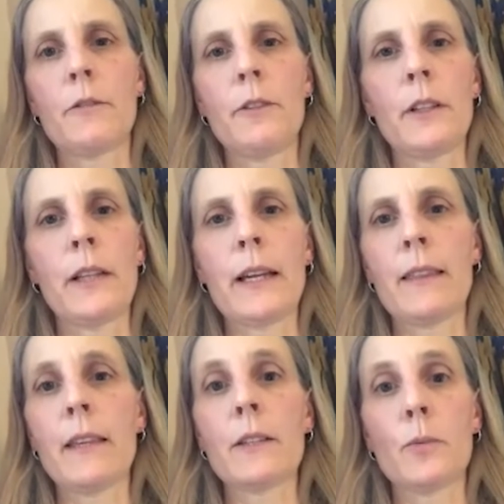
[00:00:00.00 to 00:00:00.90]
to feel
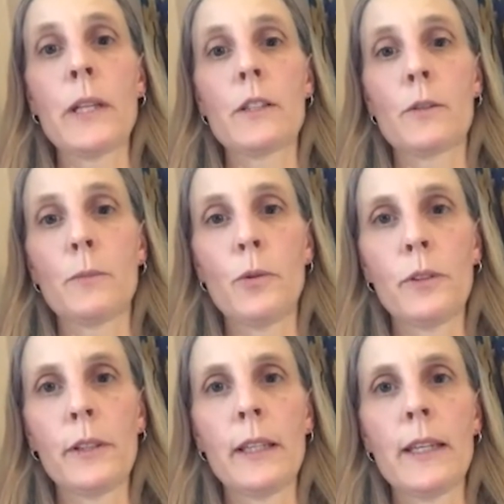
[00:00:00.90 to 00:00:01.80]
like things went
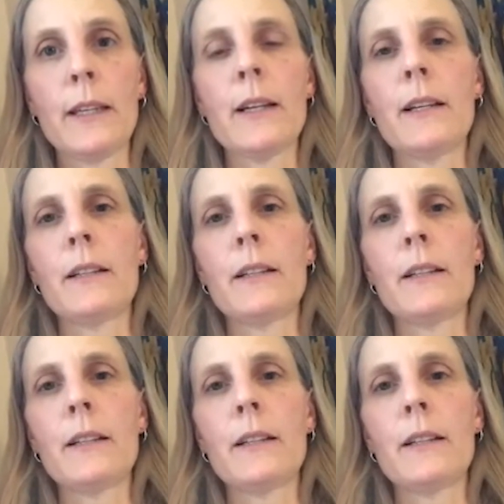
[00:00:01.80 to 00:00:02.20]
smoothly,